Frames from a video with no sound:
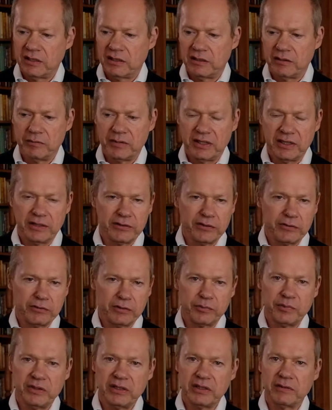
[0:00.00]
many of the
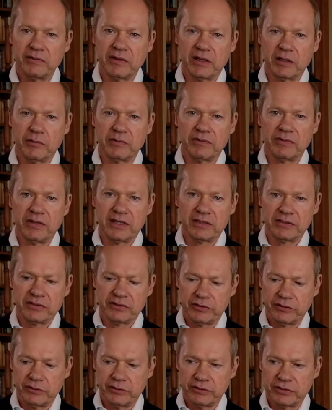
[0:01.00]
European development financial
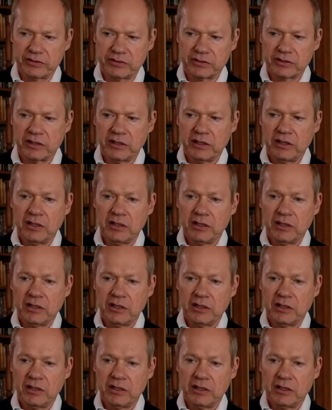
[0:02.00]
institutions